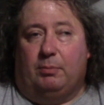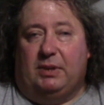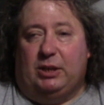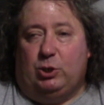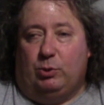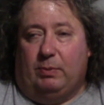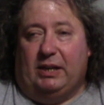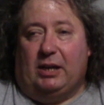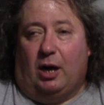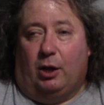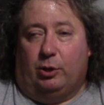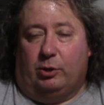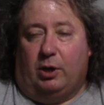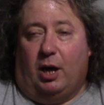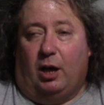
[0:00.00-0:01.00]
They do make
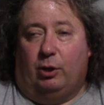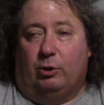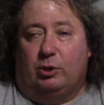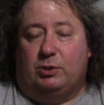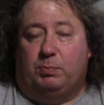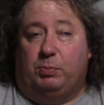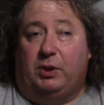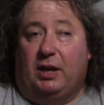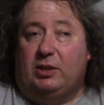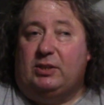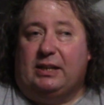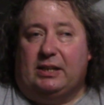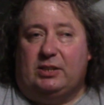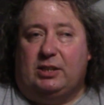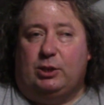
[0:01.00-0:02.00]
other colors.
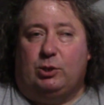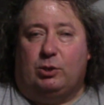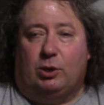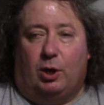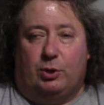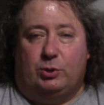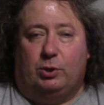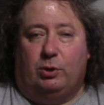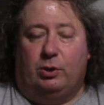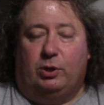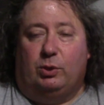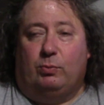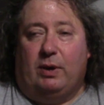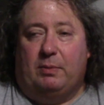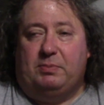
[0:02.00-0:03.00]
Plus, like I said, you can also go to
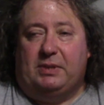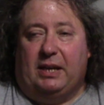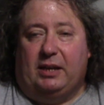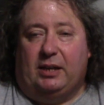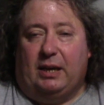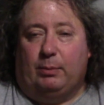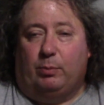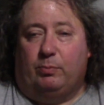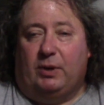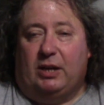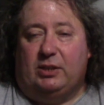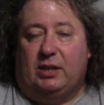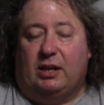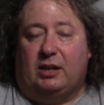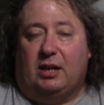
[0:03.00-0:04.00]
their website,
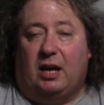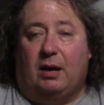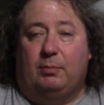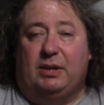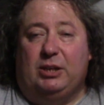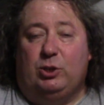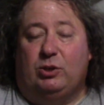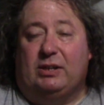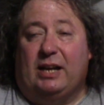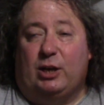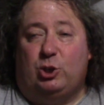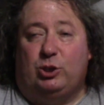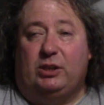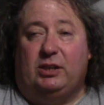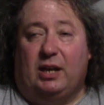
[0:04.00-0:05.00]
CableMod.com, and you can
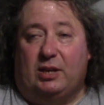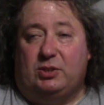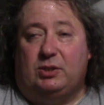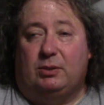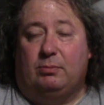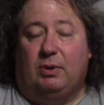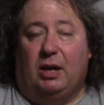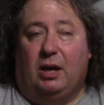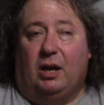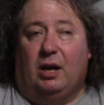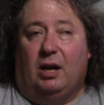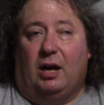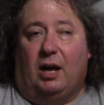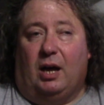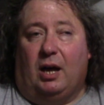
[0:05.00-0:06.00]
actually custom
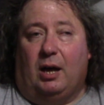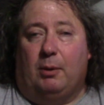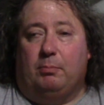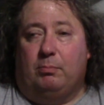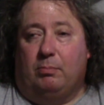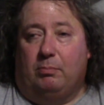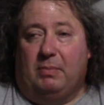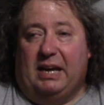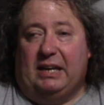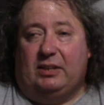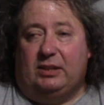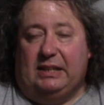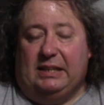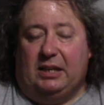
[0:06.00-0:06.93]
make the